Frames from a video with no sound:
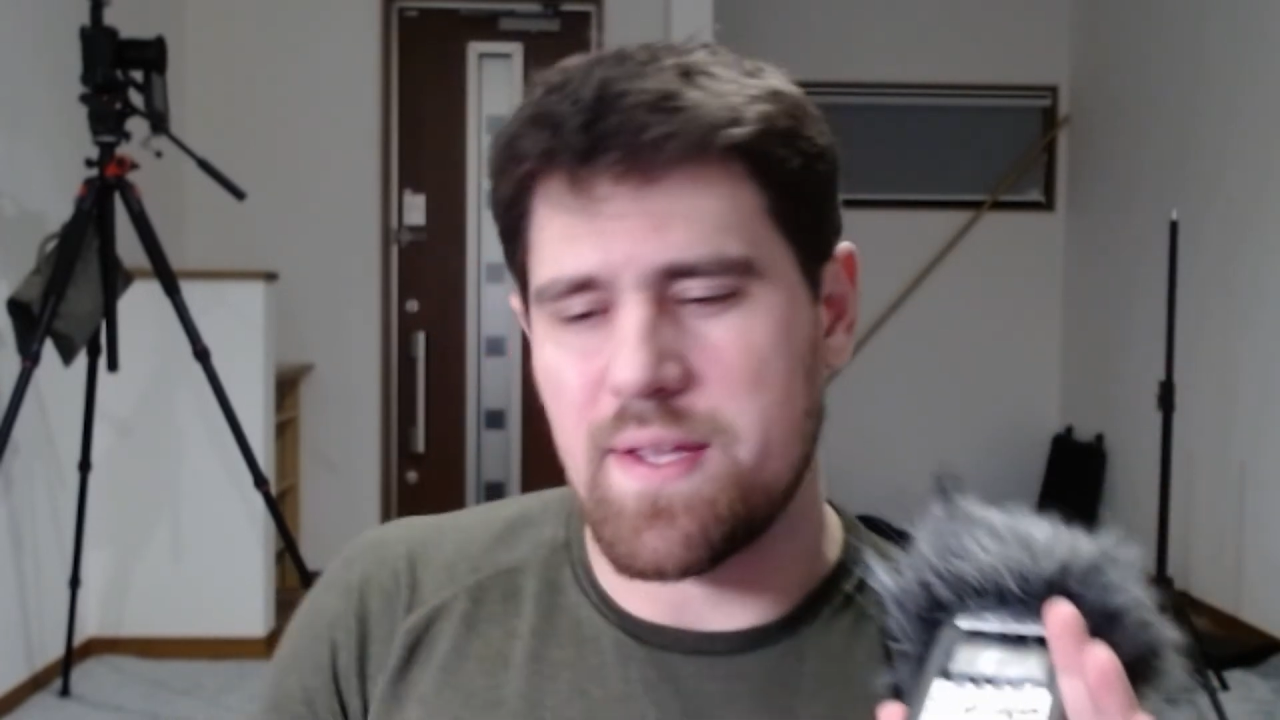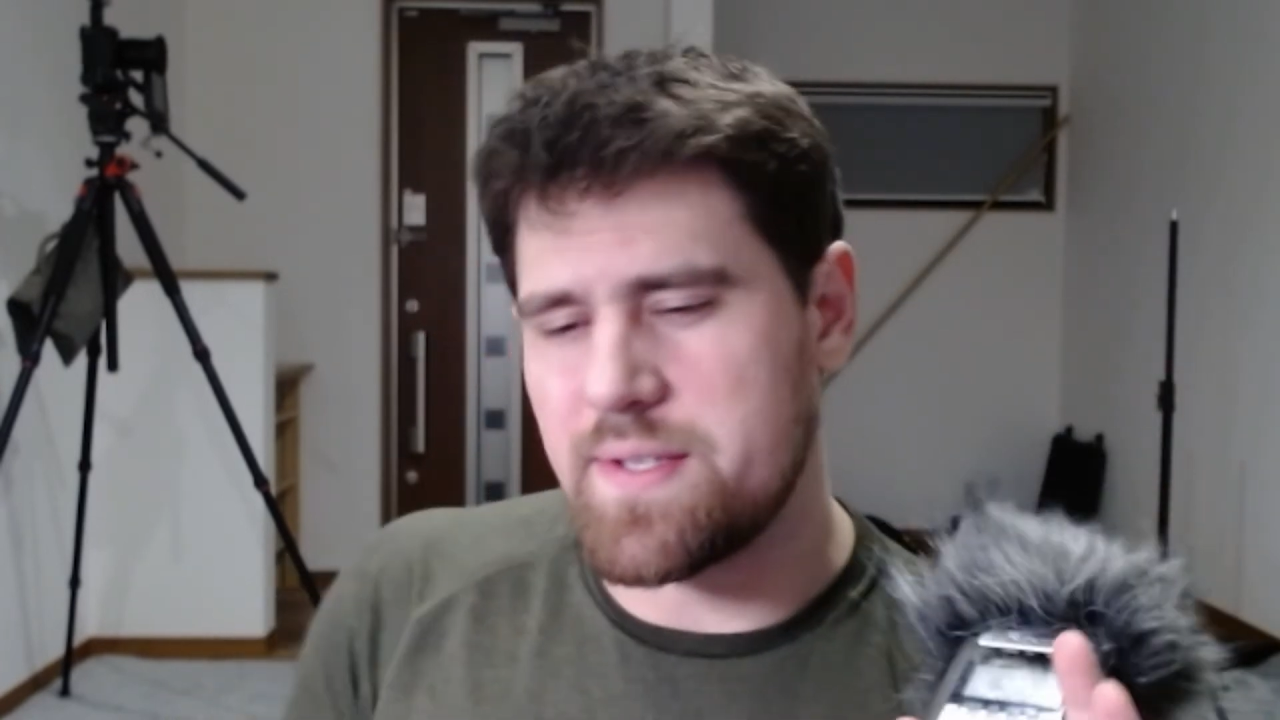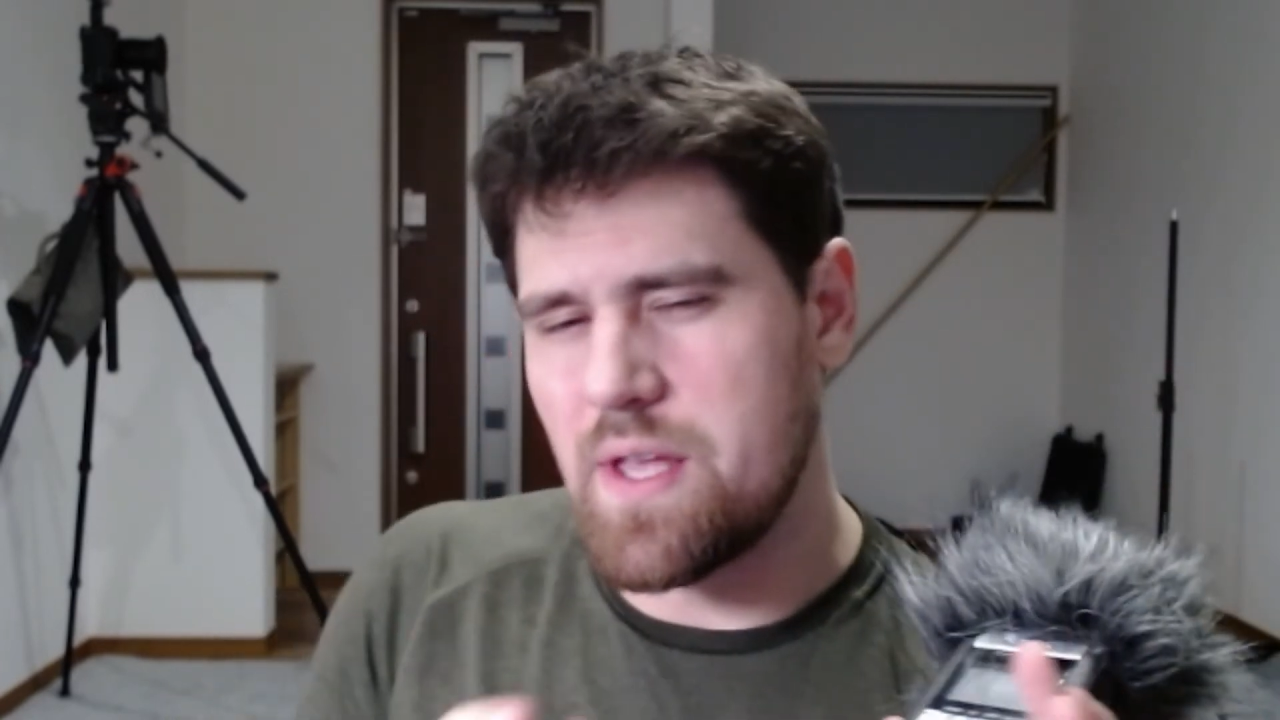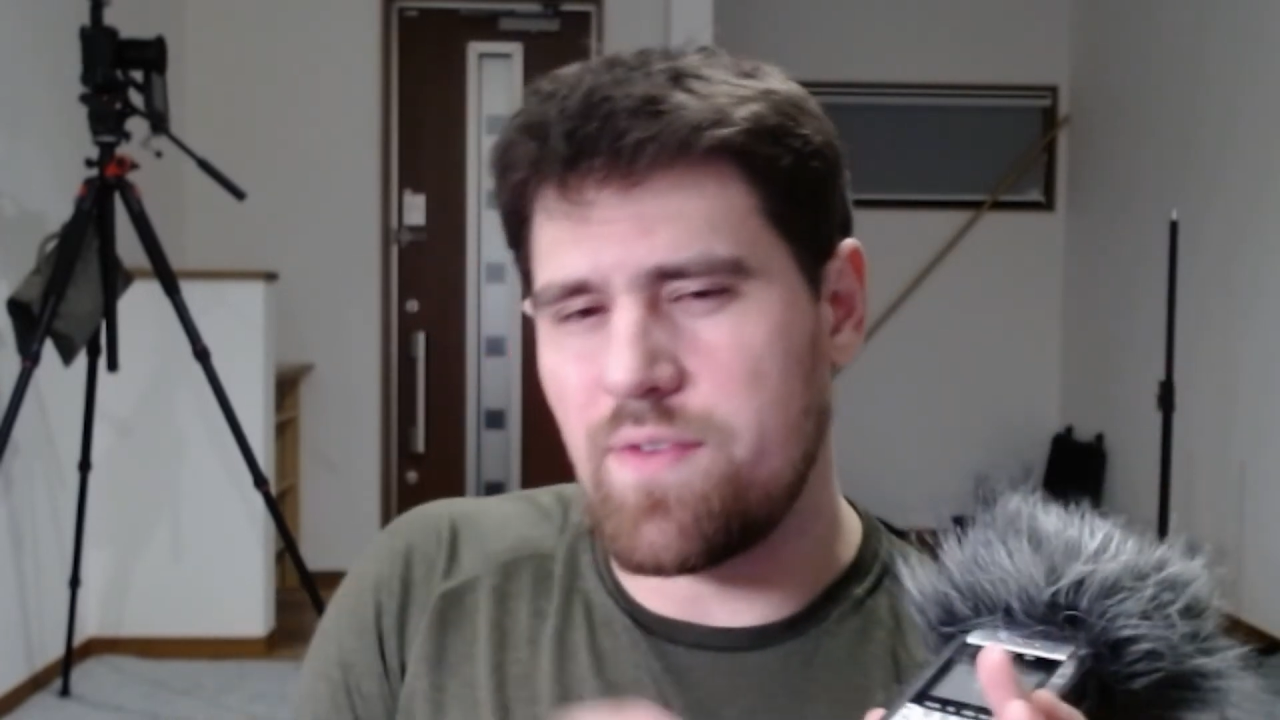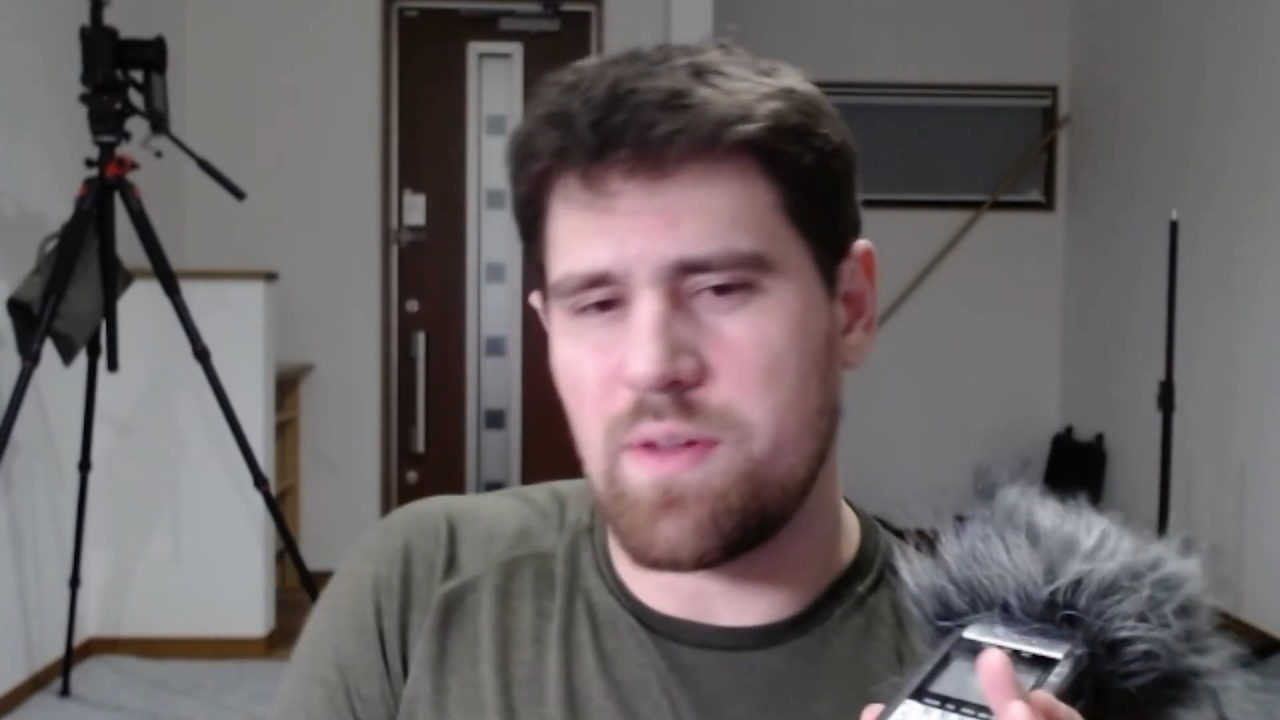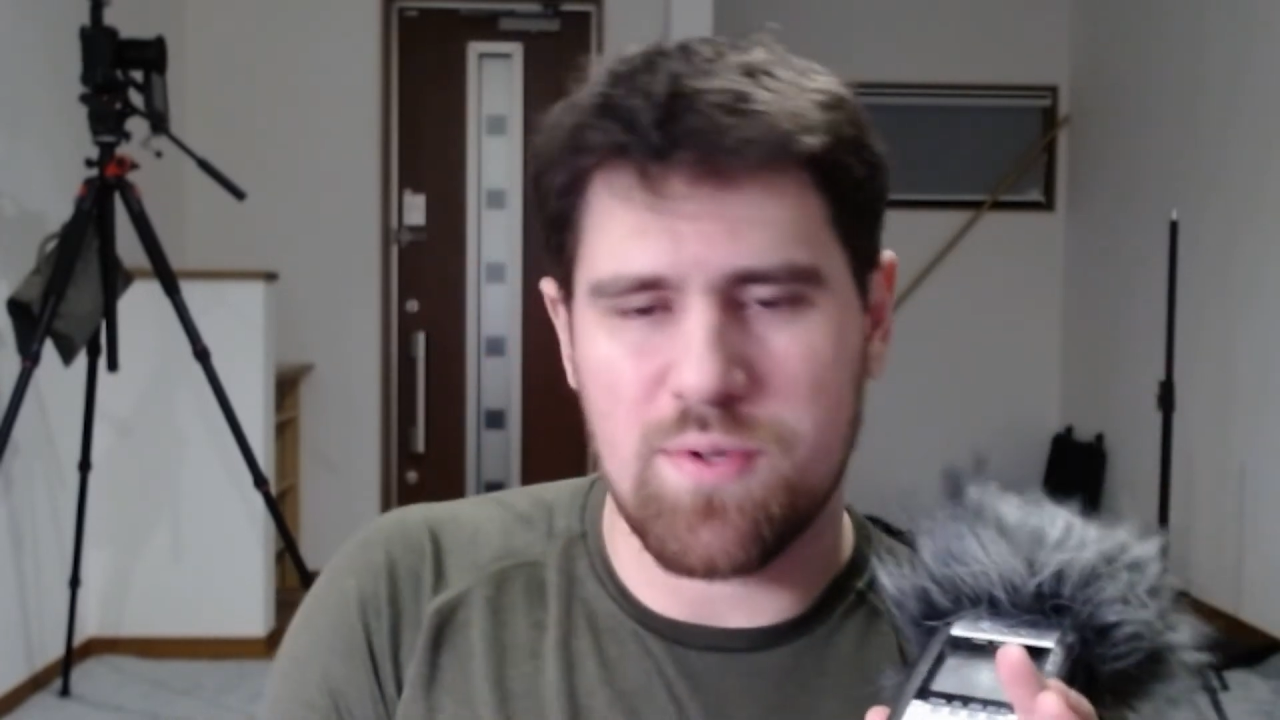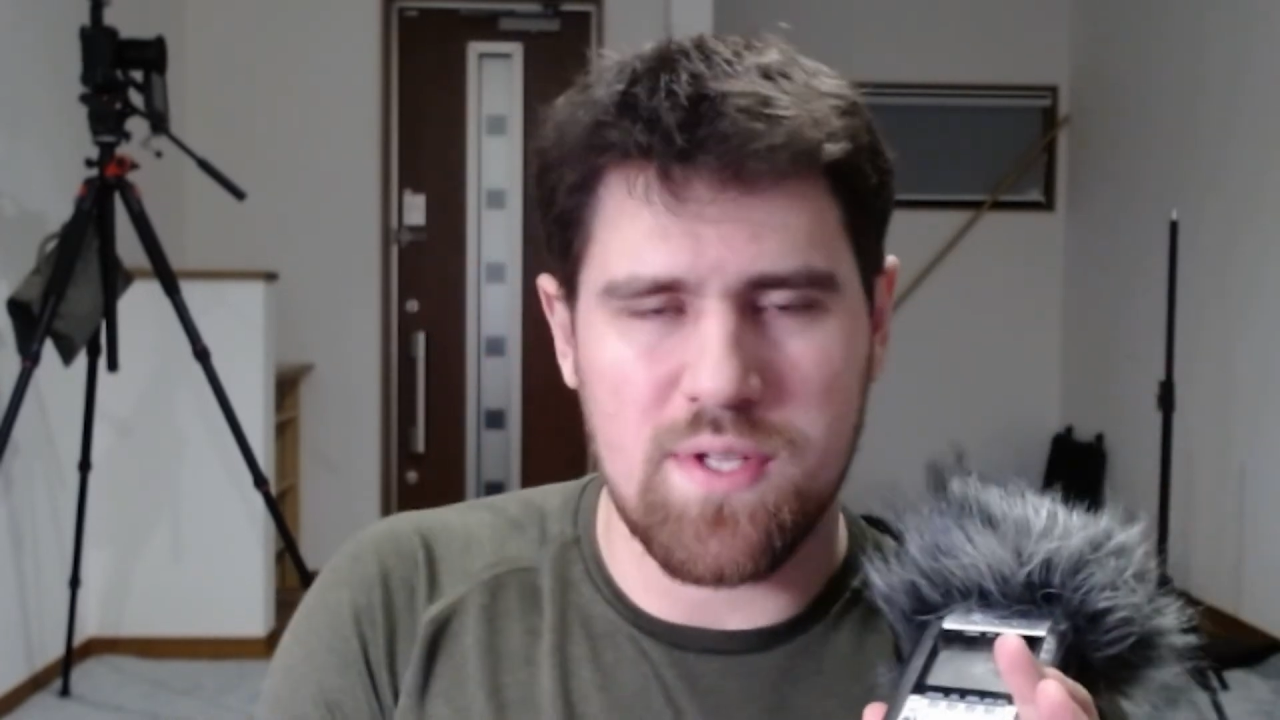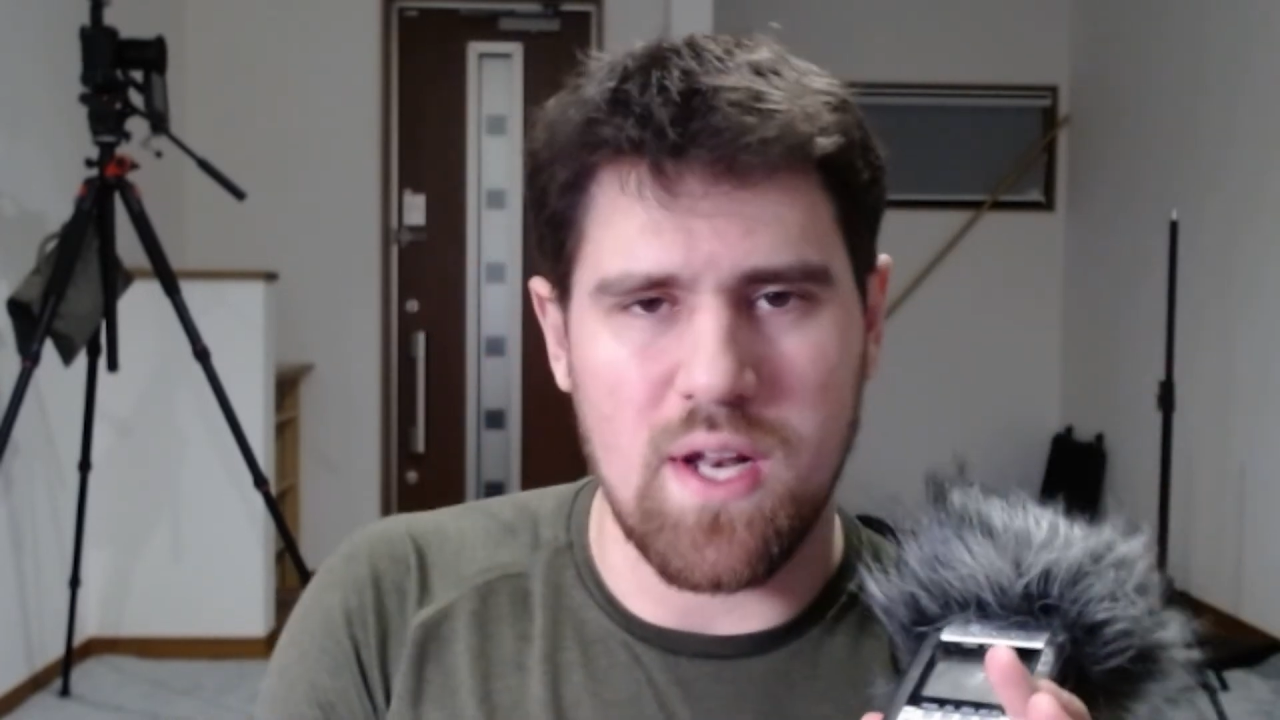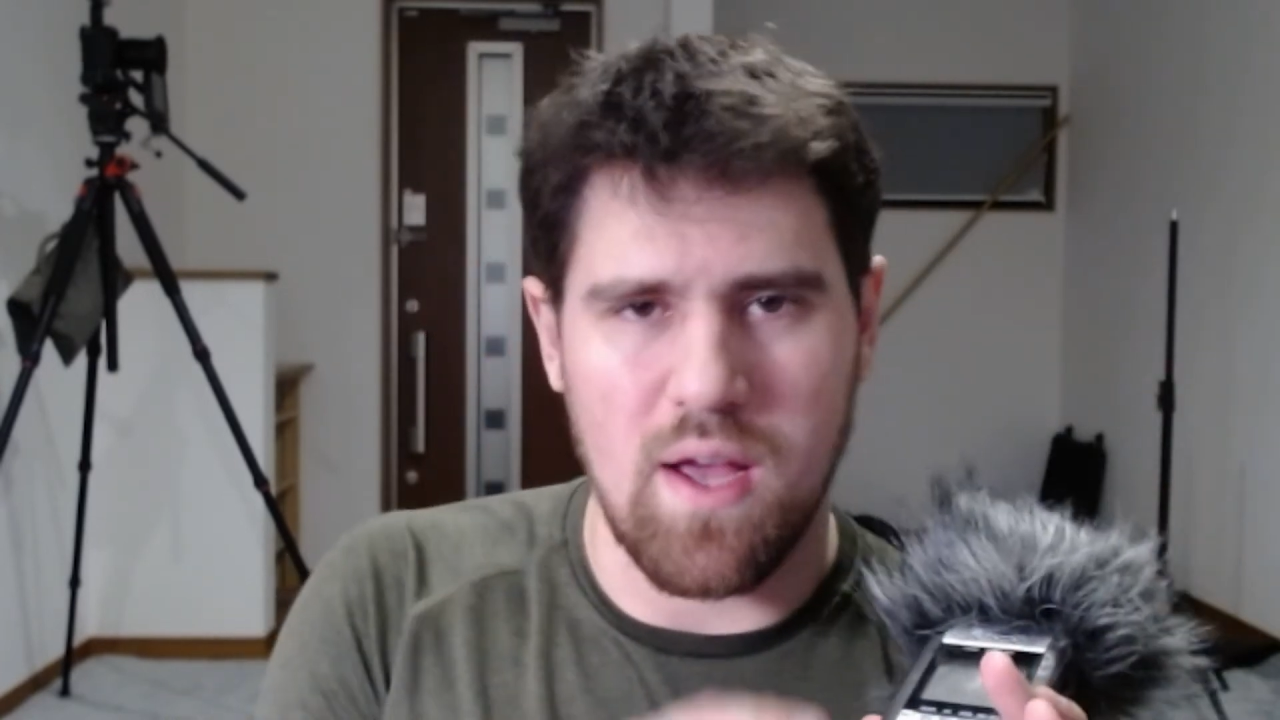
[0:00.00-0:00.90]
70%